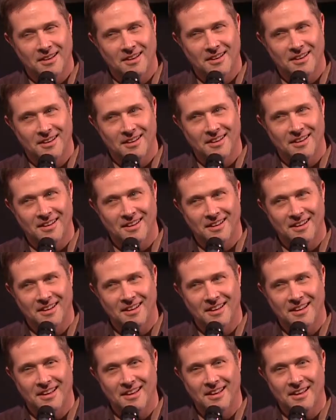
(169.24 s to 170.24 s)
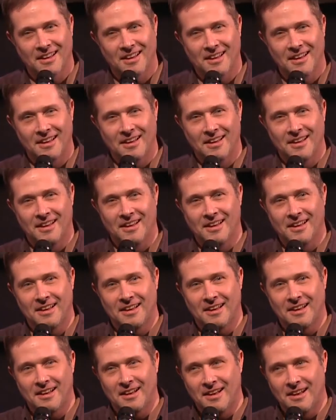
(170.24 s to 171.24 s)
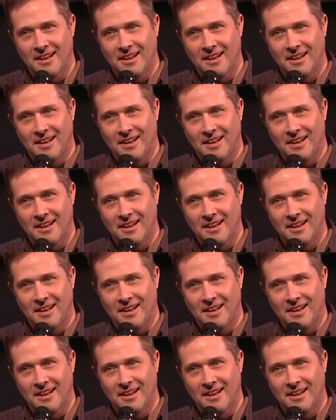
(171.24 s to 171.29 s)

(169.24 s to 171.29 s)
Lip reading: [no speech]